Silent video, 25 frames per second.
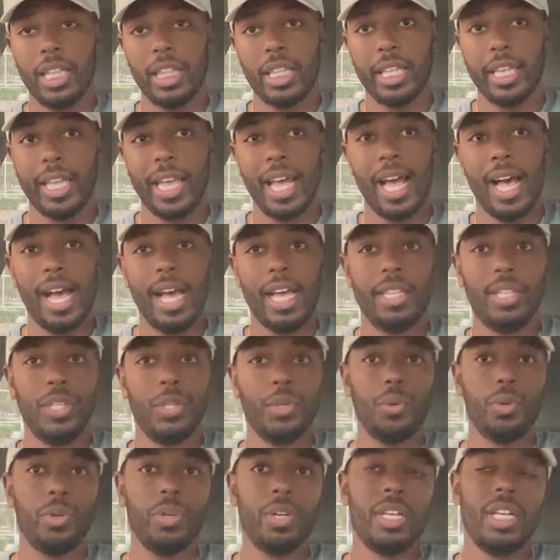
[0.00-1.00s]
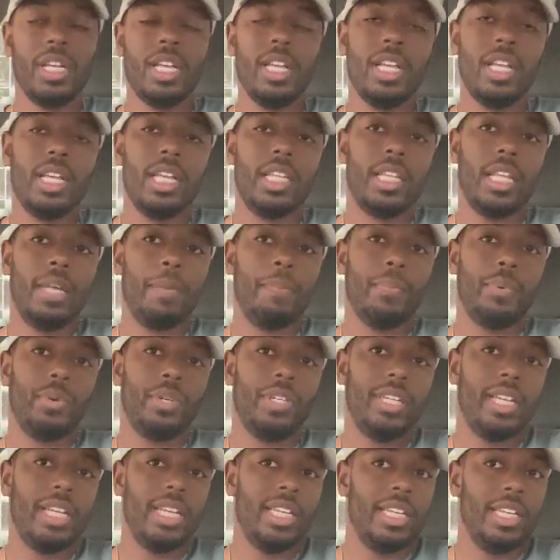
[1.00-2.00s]
the guy, and then they
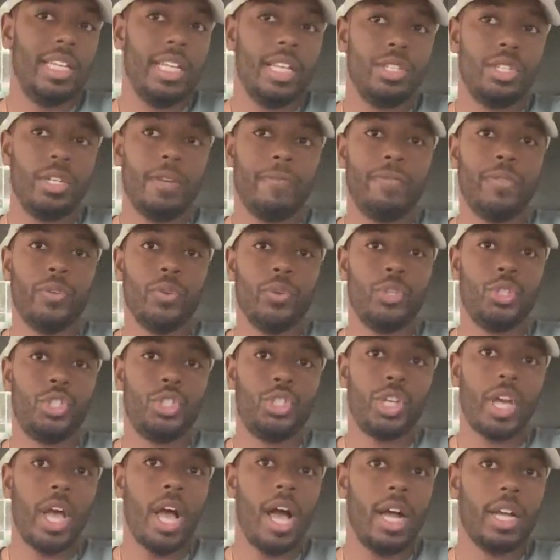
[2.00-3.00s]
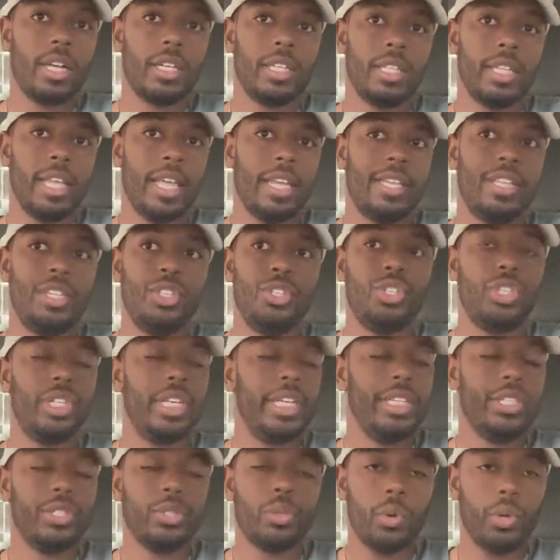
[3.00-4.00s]
pretend as if they're shocked that he
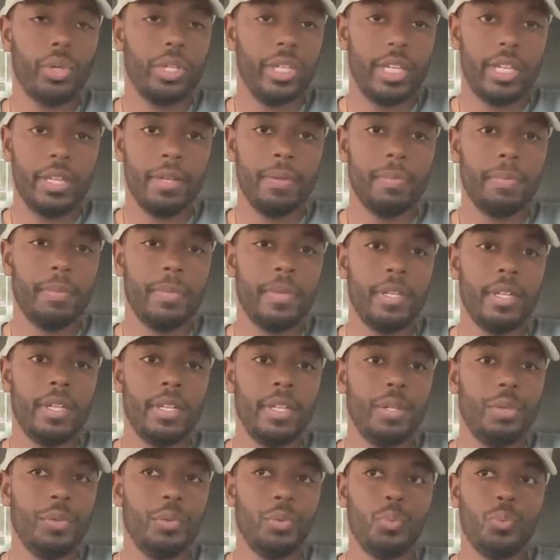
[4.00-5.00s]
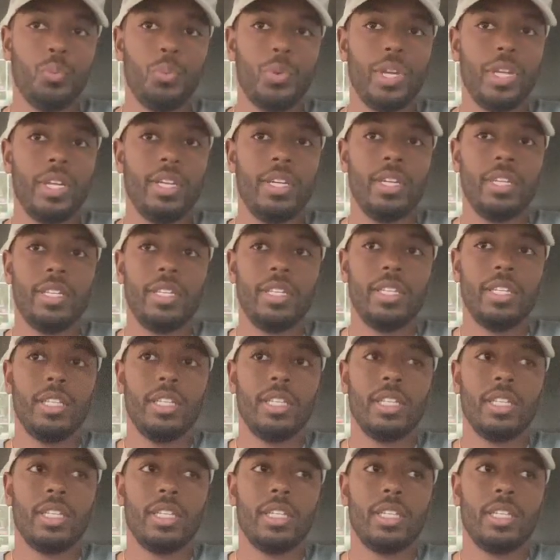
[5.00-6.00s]
cheats on them when
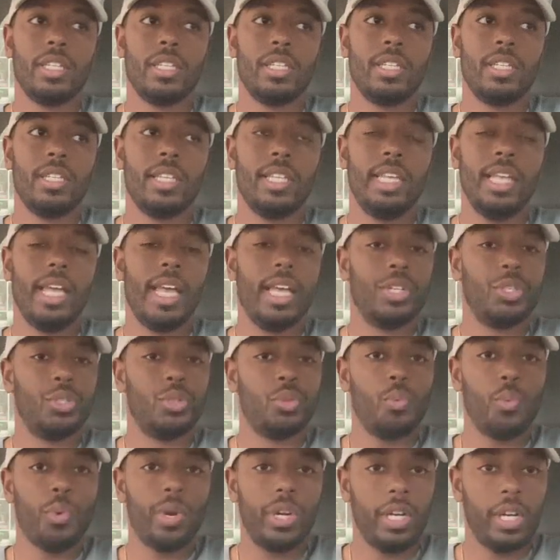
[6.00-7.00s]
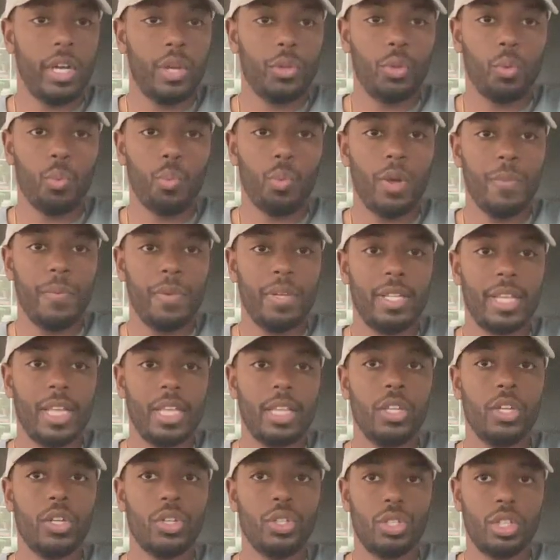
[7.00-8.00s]
he has 20 other women that
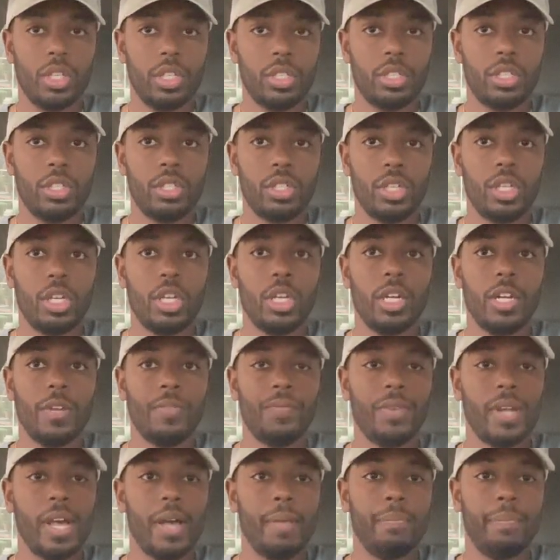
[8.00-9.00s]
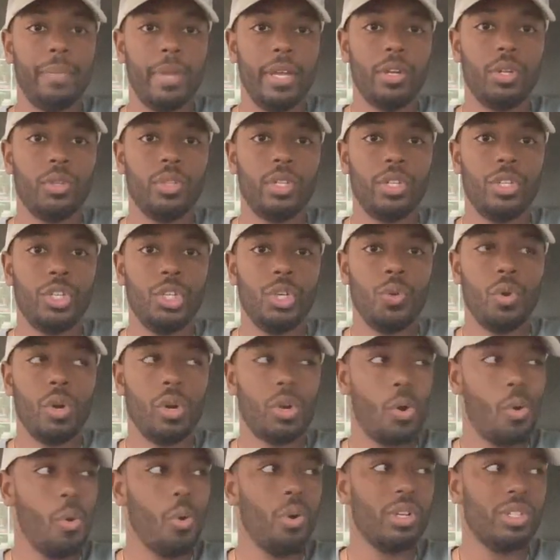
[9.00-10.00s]
look just as good, if not better than you. Of
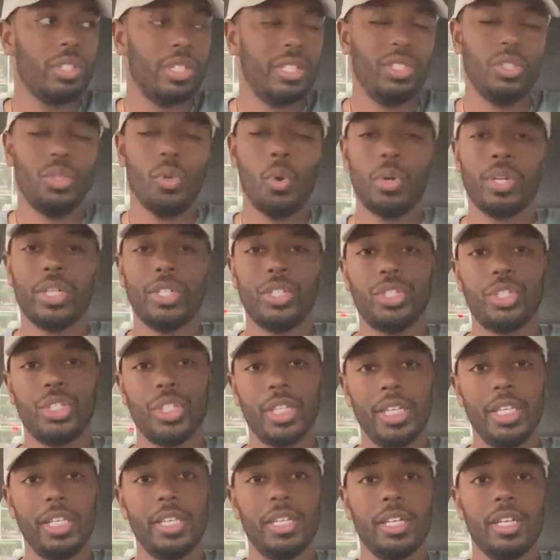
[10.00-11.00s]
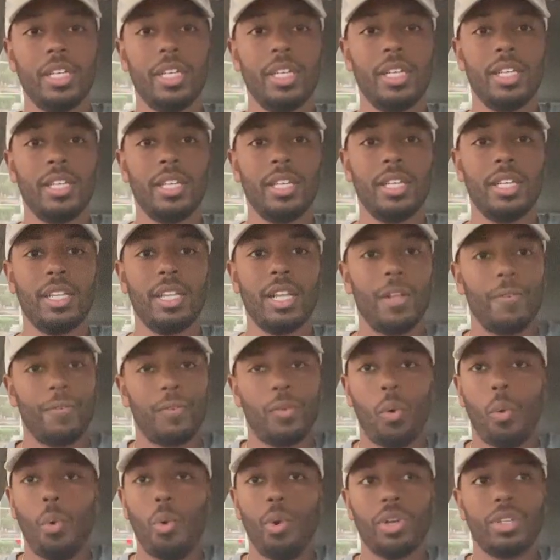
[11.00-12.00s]
course he's going to cheat. Of
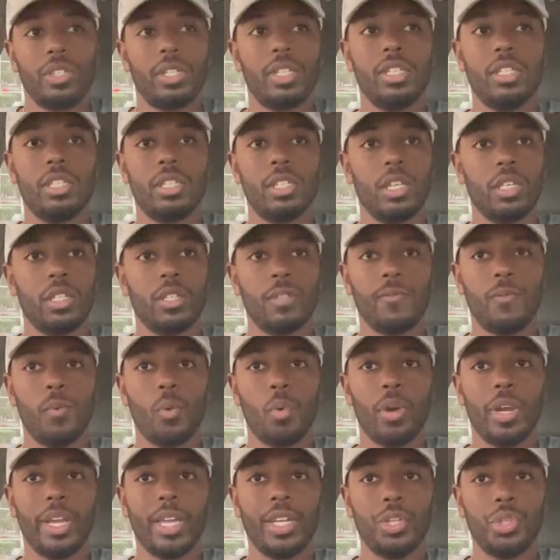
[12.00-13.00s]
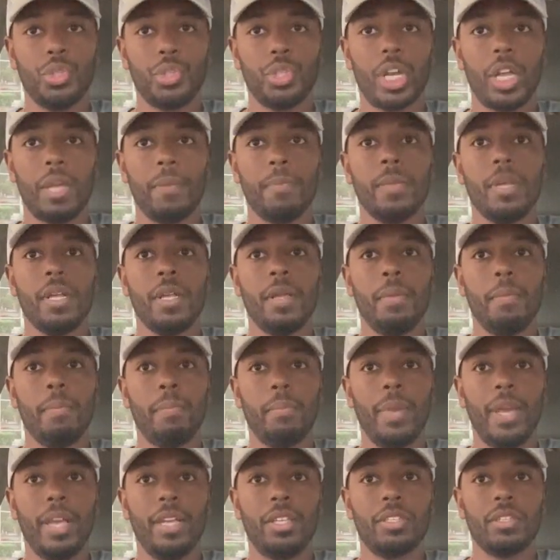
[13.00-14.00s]
course he's 6'4", in shape,
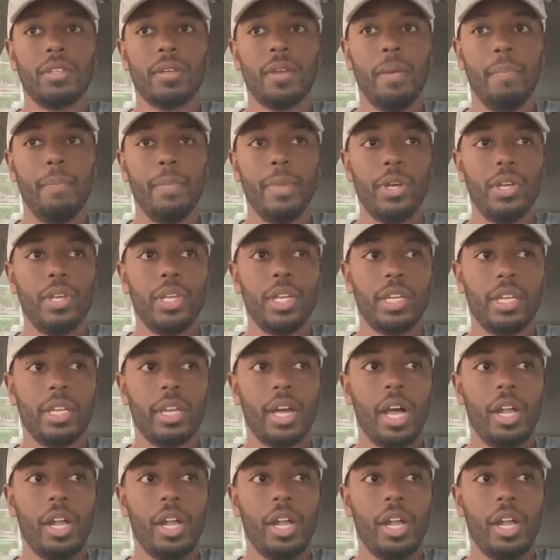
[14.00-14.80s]
makes $1 million,